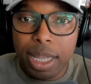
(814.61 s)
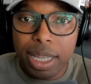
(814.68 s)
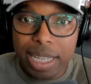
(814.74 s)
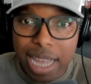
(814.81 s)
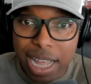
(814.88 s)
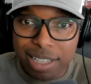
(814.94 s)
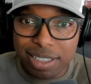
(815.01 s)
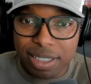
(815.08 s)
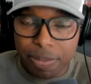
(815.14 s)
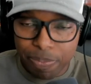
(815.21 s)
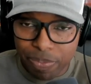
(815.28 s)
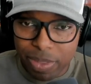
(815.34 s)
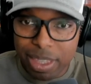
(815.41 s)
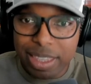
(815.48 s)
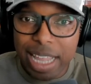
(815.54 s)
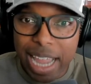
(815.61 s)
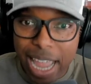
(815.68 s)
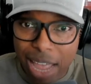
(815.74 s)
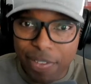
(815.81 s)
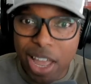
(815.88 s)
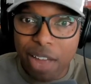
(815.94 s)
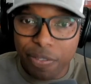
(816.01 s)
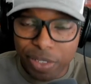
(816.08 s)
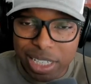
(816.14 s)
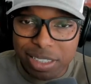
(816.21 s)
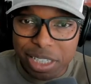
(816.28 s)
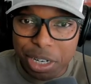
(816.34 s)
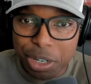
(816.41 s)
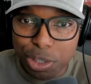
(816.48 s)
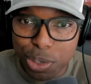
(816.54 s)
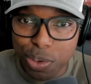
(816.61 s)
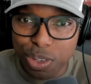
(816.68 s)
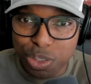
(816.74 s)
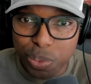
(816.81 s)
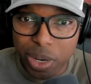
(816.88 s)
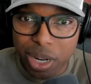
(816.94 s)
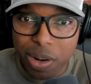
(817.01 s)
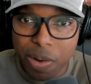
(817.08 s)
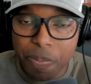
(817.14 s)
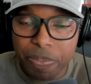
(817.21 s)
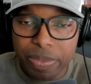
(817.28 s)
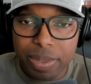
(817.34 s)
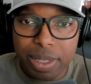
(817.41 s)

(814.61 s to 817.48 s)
Yes, they have athletes there too as well.